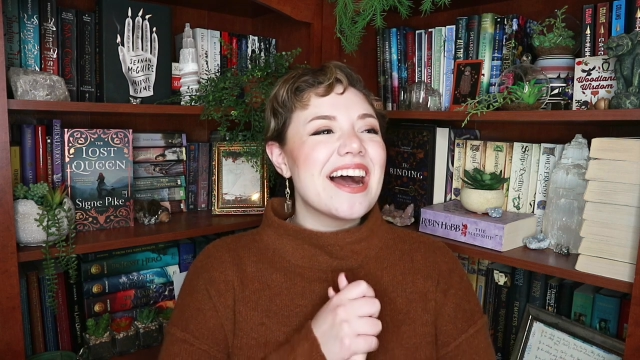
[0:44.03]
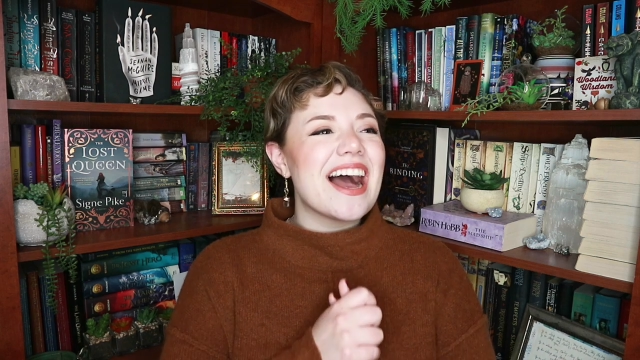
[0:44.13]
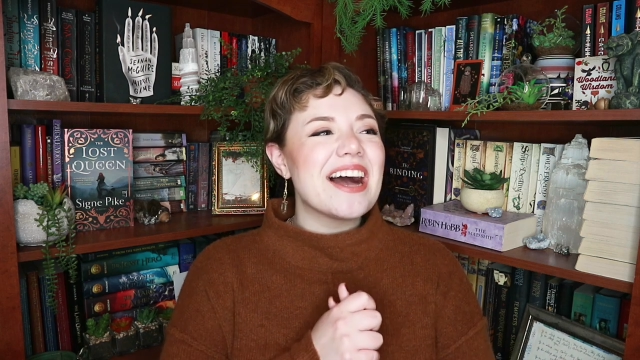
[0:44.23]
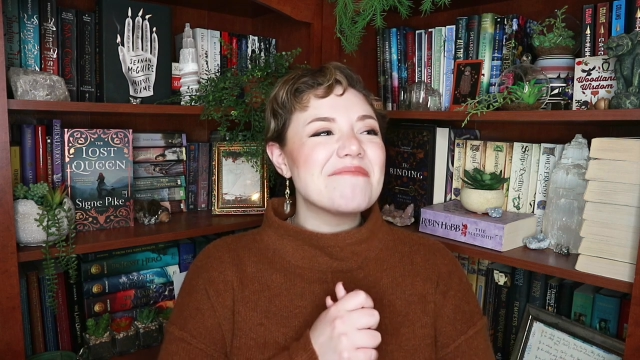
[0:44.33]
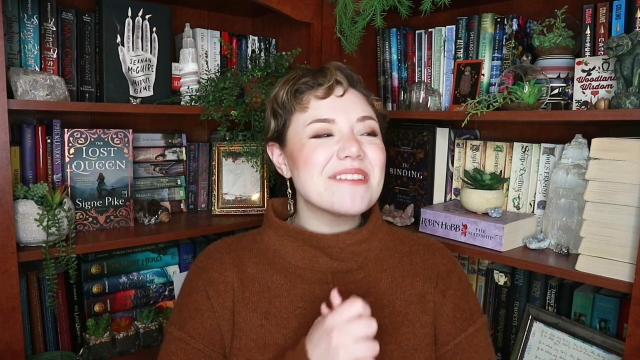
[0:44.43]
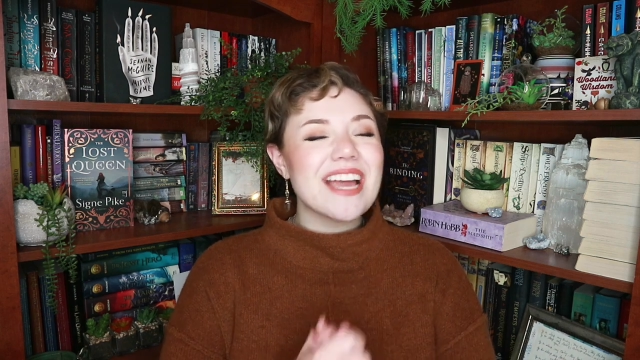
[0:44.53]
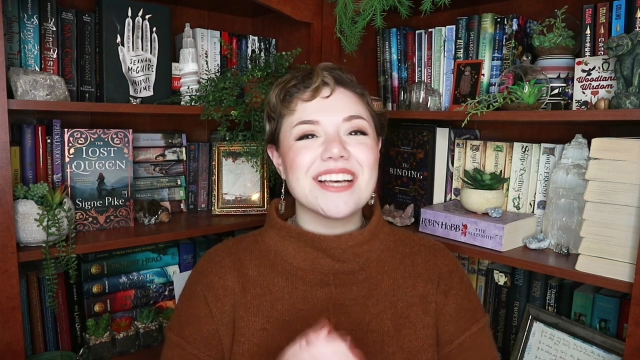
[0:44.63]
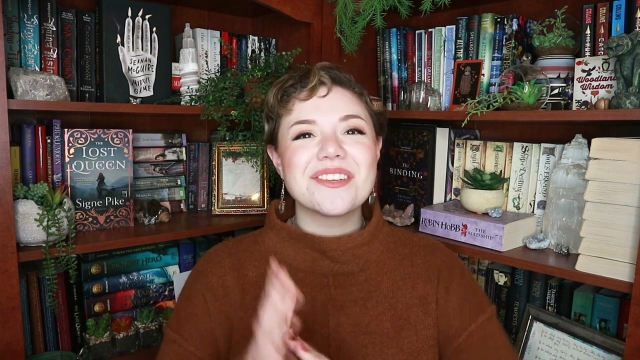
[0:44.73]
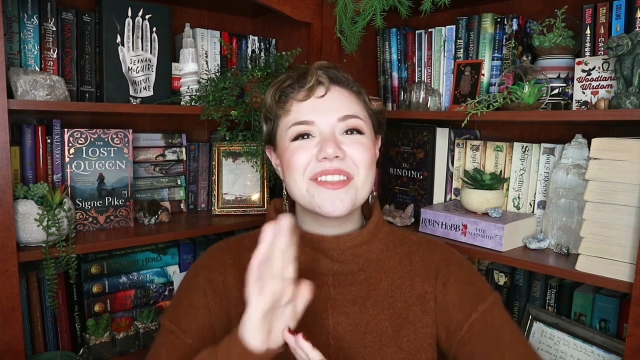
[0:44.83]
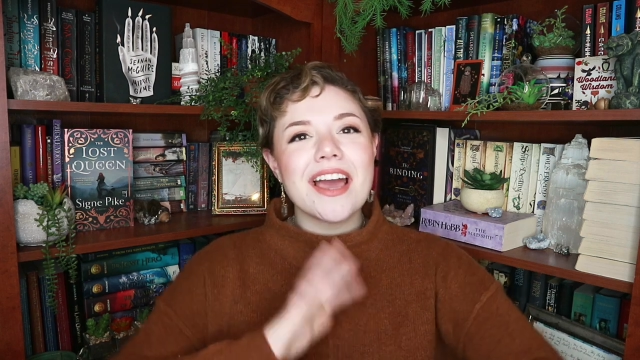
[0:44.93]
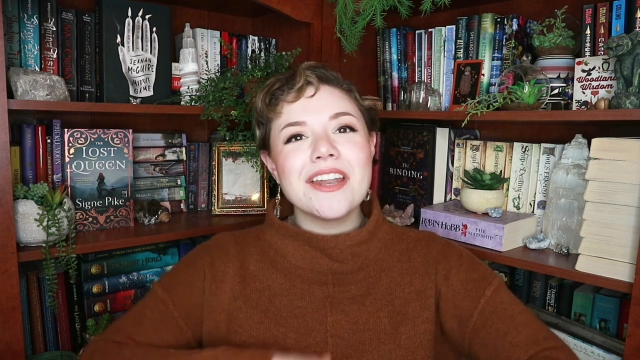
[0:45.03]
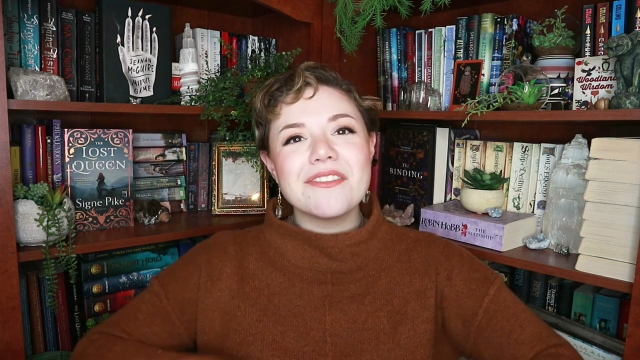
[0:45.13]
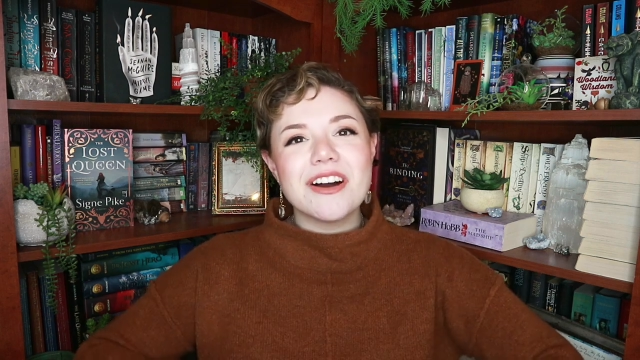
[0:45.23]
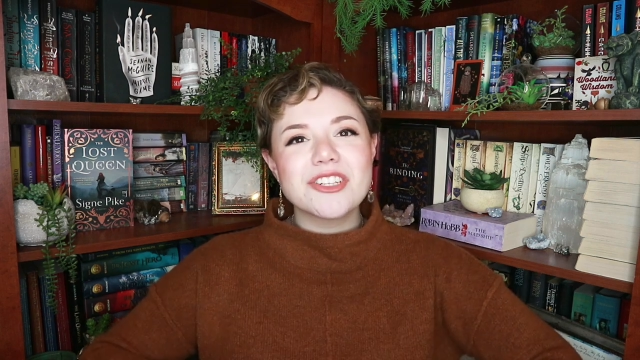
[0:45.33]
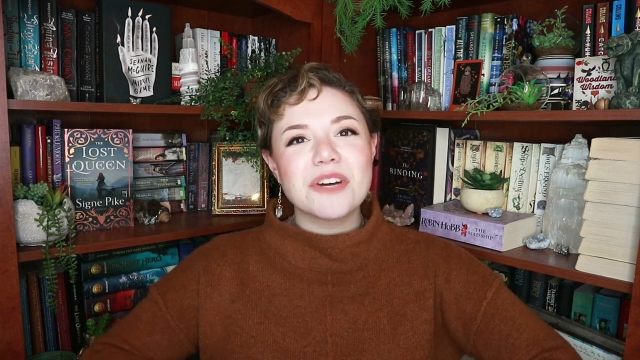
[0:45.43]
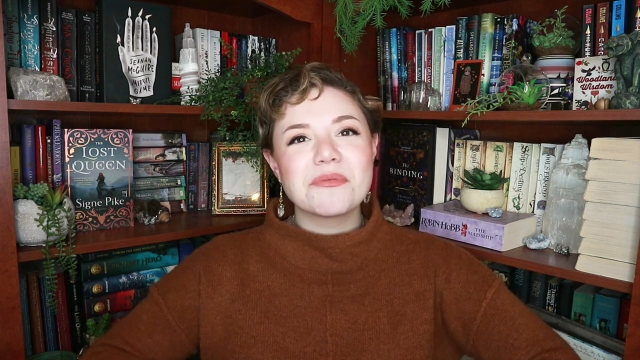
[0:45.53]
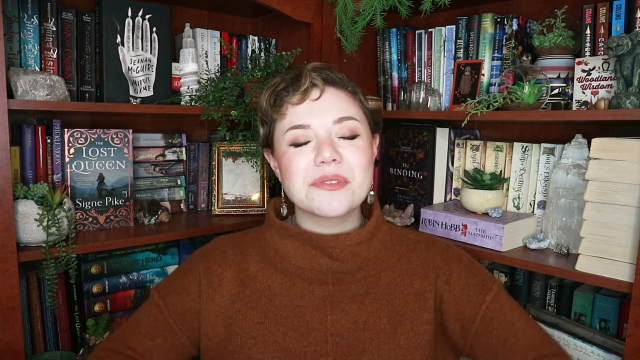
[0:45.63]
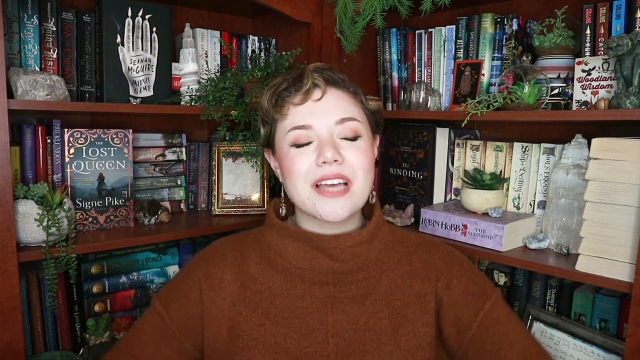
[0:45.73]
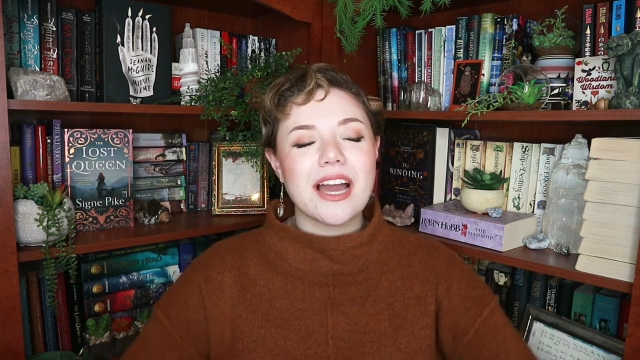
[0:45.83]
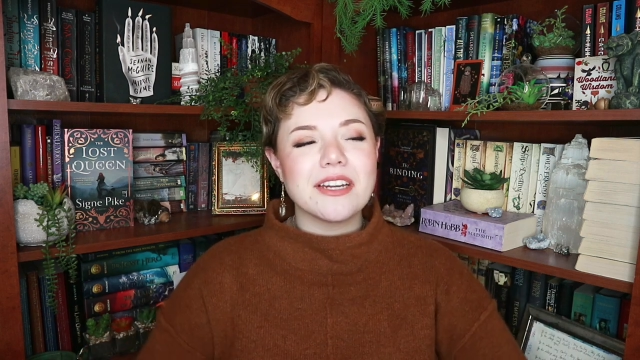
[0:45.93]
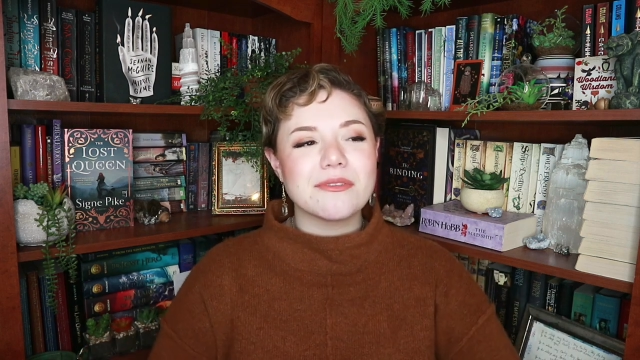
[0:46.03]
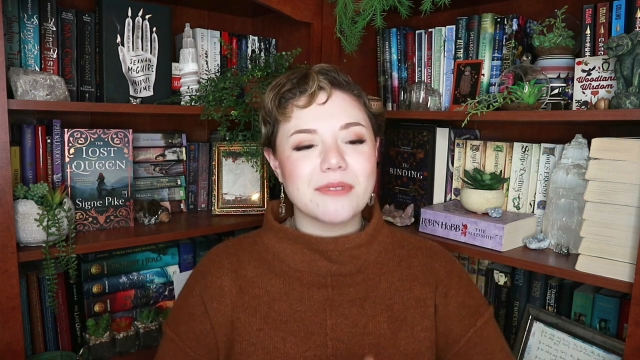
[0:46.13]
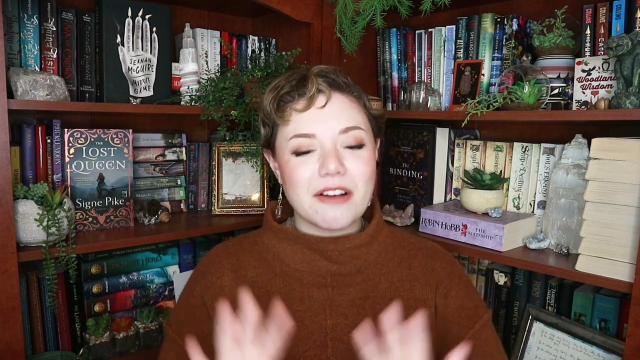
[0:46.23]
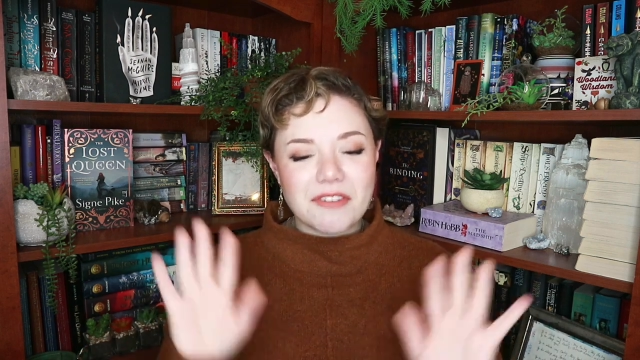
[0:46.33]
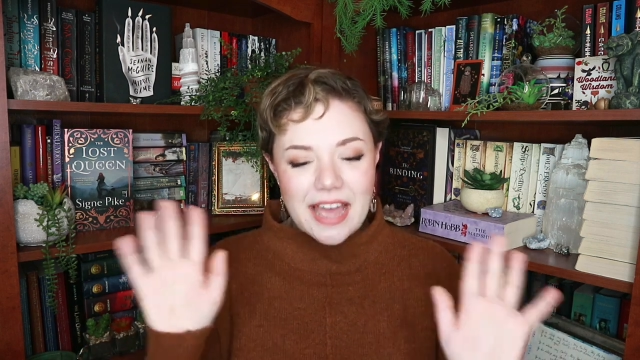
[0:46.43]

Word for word: Uh, but yeah, so the end of October was kind of rough.